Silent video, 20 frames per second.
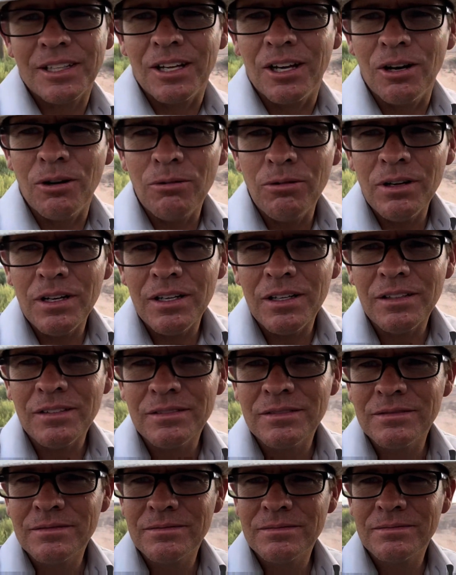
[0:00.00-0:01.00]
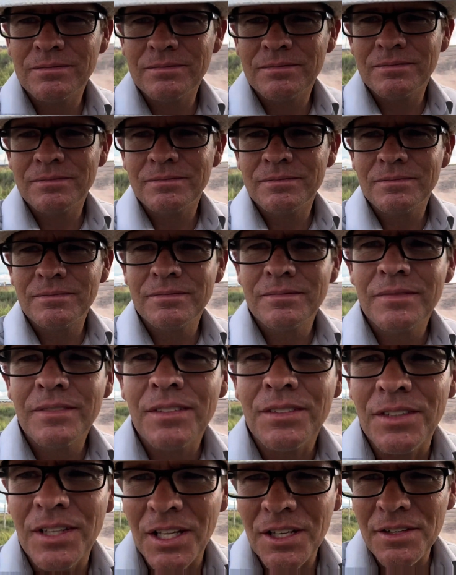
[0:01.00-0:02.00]
Oh well,
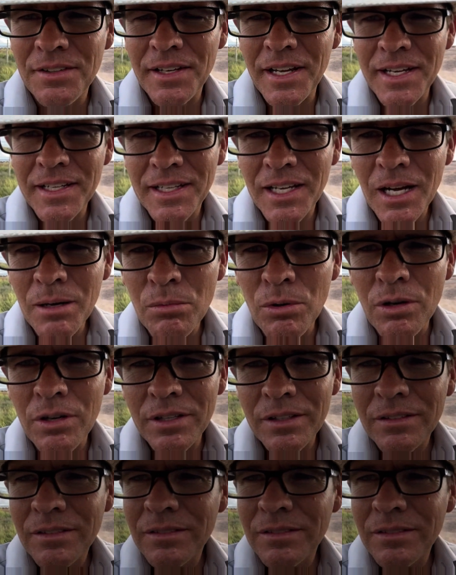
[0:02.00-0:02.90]
another day cowboying.